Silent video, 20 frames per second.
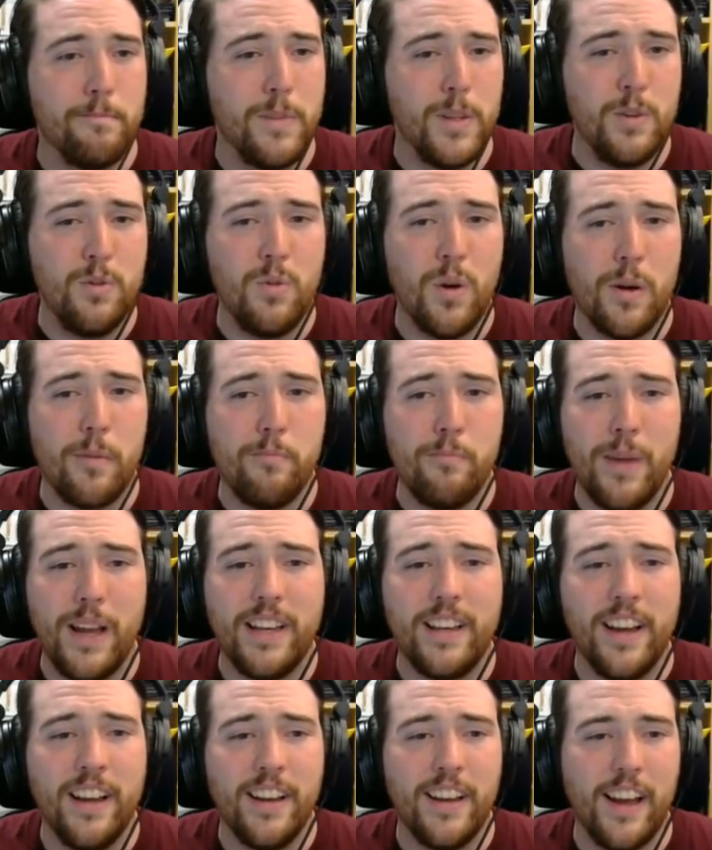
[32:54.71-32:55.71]
You are
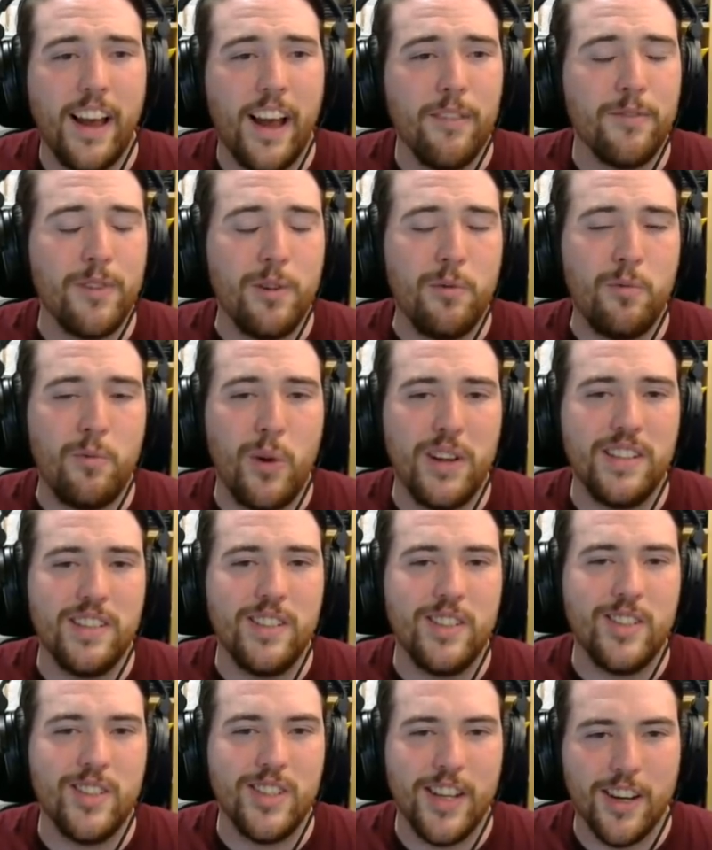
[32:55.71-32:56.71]
making
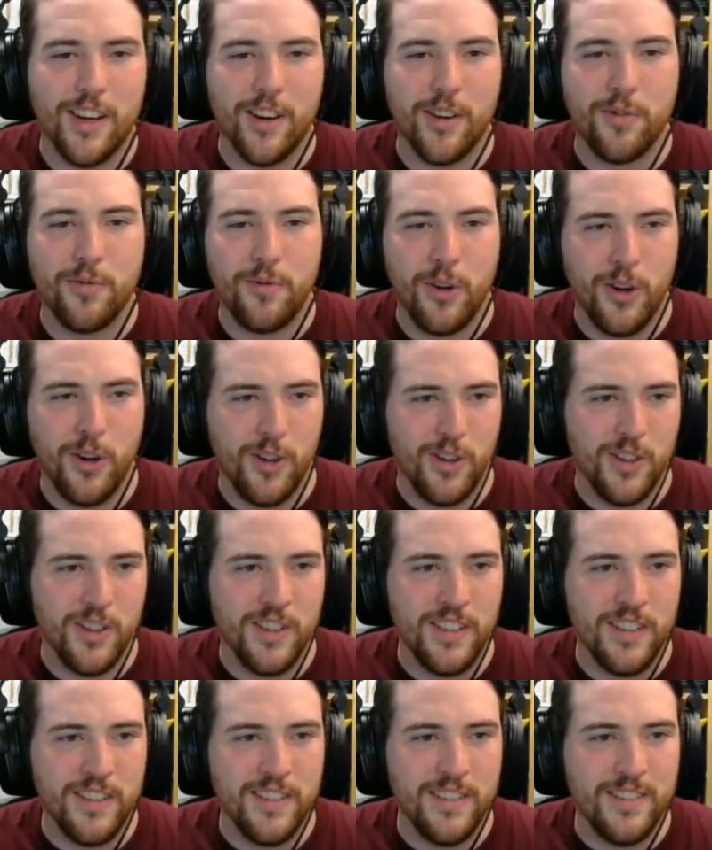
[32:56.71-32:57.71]
everyone
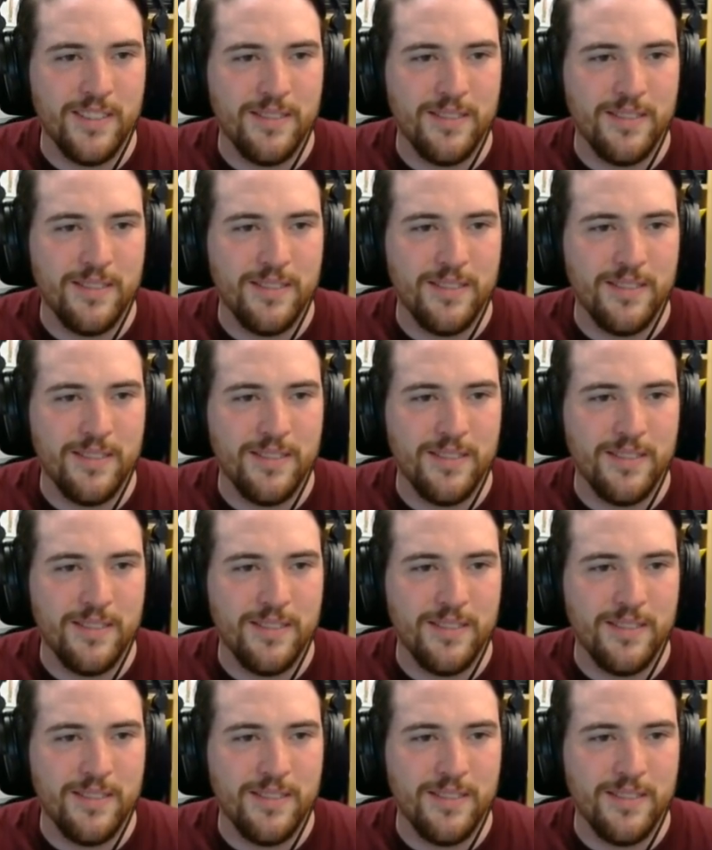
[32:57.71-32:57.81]
cheerful.